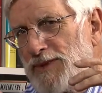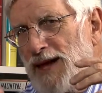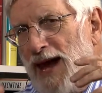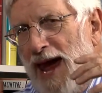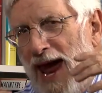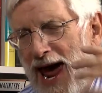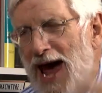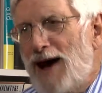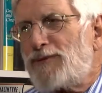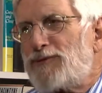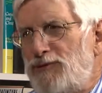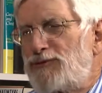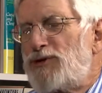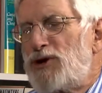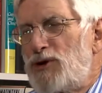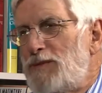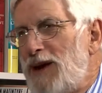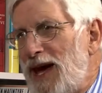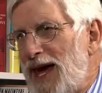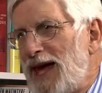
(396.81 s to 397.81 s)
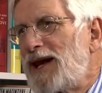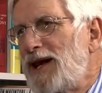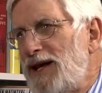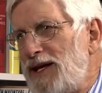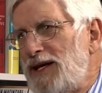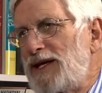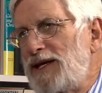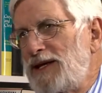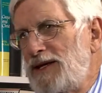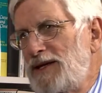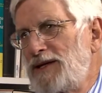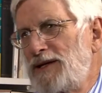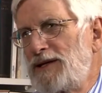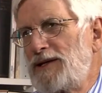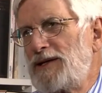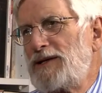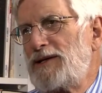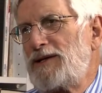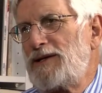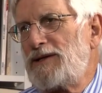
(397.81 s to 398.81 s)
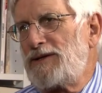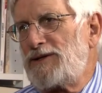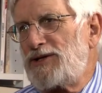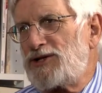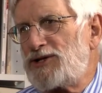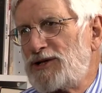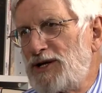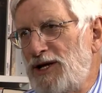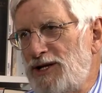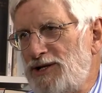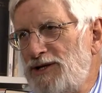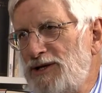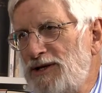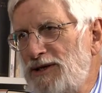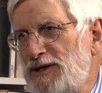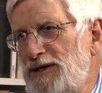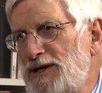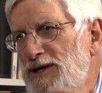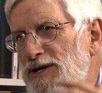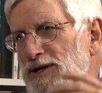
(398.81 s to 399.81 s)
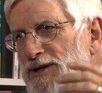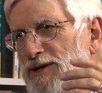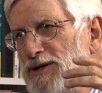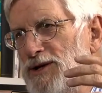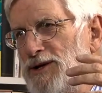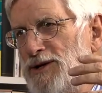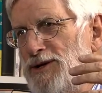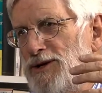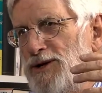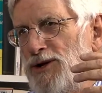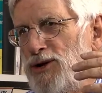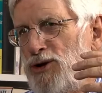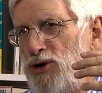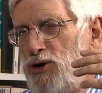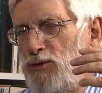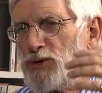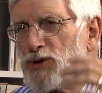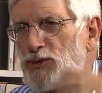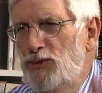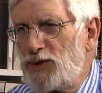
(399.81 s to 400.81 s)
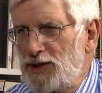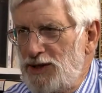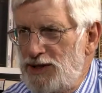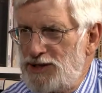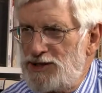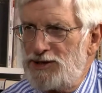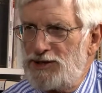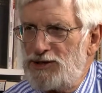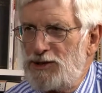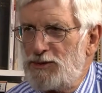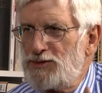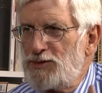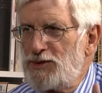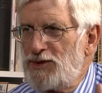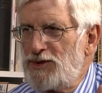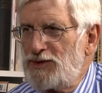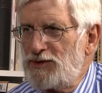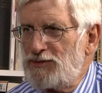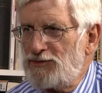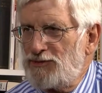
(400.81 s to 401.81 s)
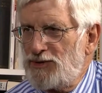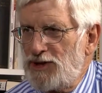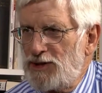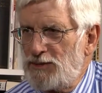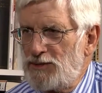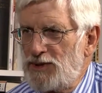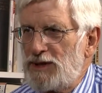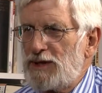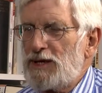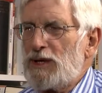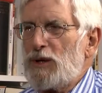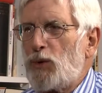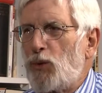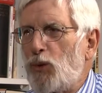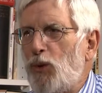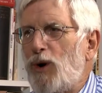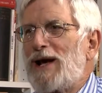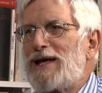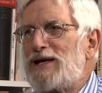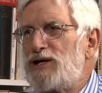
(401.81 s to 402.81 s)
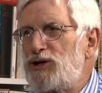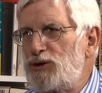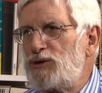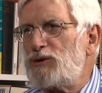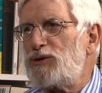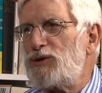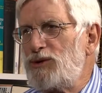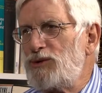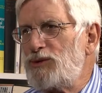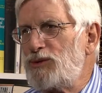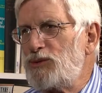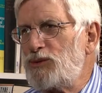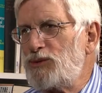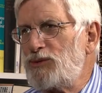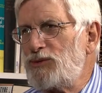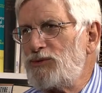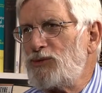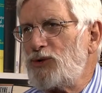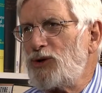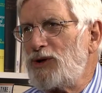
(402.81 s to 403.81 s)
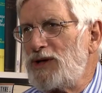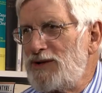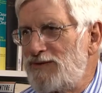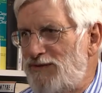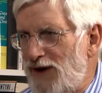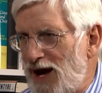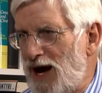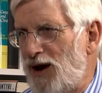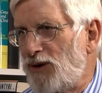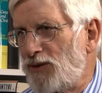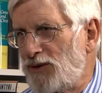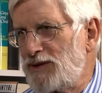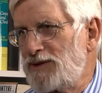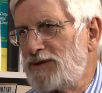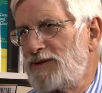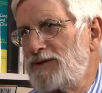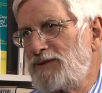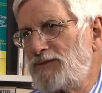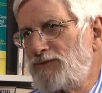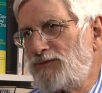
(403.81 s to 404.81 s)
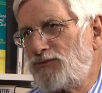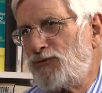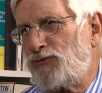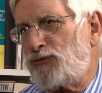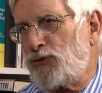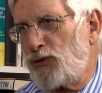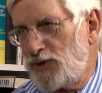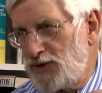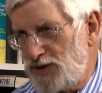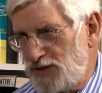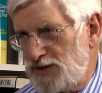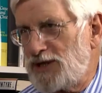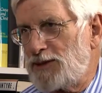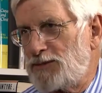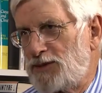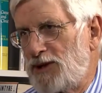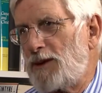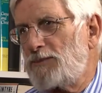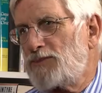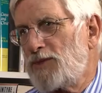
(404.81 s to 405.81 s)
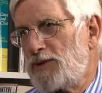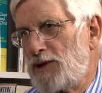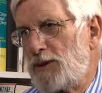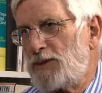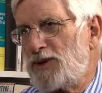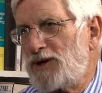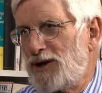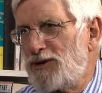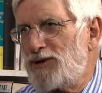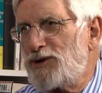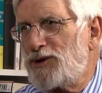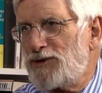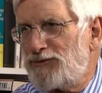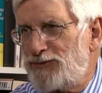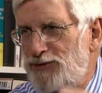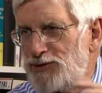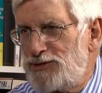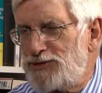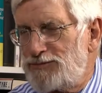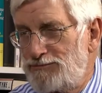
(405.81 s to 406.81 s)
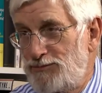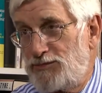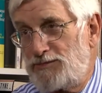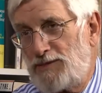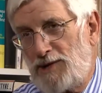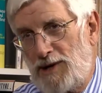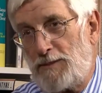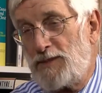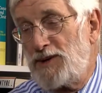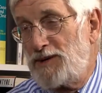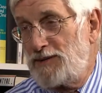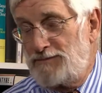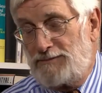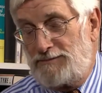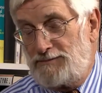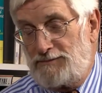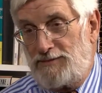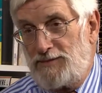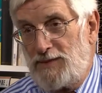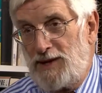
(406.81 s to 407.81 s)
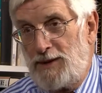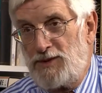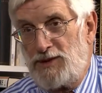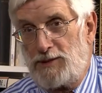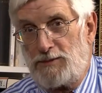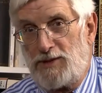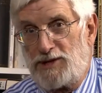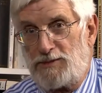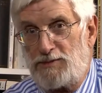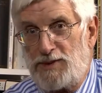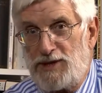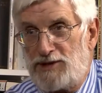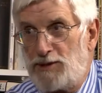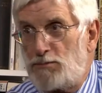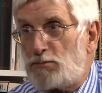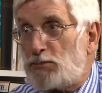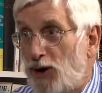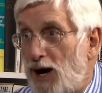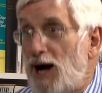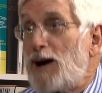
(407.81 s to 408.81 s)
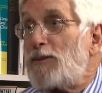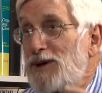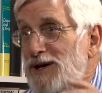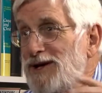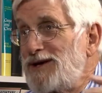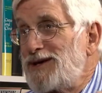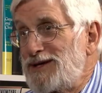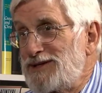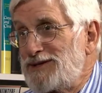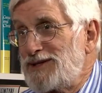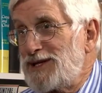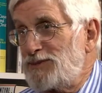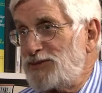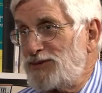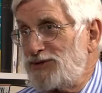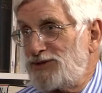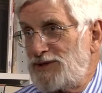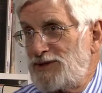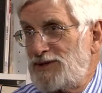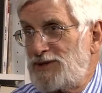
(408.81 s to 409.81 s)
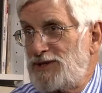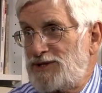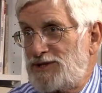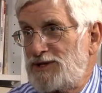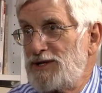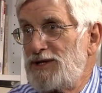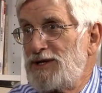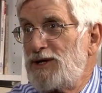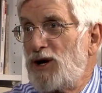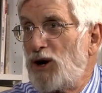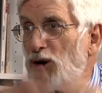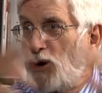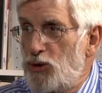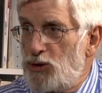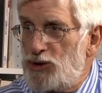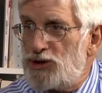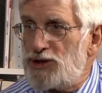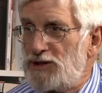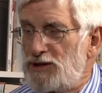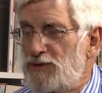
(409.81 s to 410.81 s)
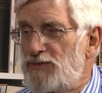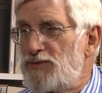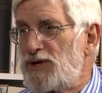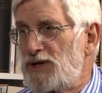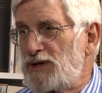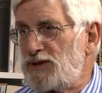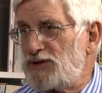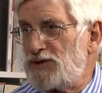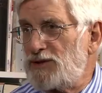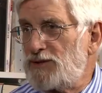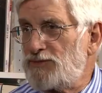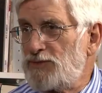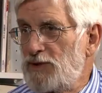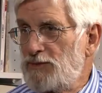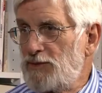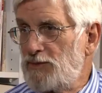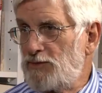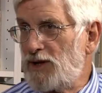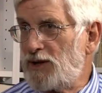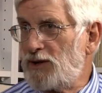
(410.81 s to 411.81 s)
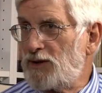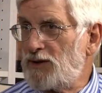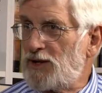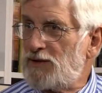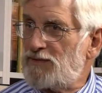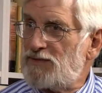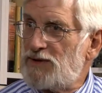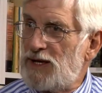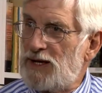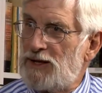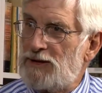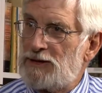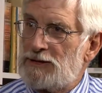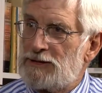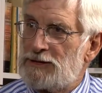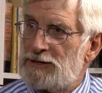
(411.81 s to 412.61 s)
half of humanity in discussing human relationships with the environment, what do you leave out? for example. I mean, are there a few? I mean, I mean, there must be some prominent examples in this ocean of things that, that are left out.